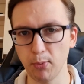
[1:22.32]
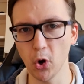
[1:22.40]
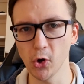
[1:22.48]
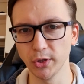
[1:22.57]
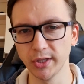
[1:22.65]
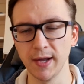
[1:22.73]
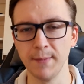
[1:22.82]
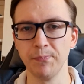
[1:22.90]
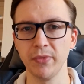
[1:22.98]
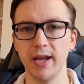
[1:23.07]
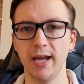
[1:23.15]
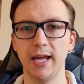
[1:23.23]
bald.
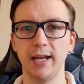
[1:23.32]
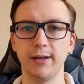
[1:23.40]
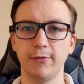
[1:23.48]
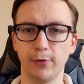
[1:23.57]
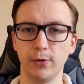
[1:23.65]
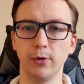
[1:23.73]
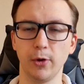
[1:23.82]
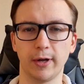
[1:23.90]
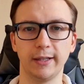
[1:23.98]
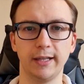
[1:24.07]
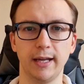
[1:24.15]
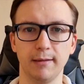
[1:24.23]
And if you look
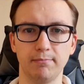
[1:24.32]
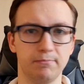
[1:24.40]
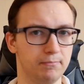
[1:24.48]
at the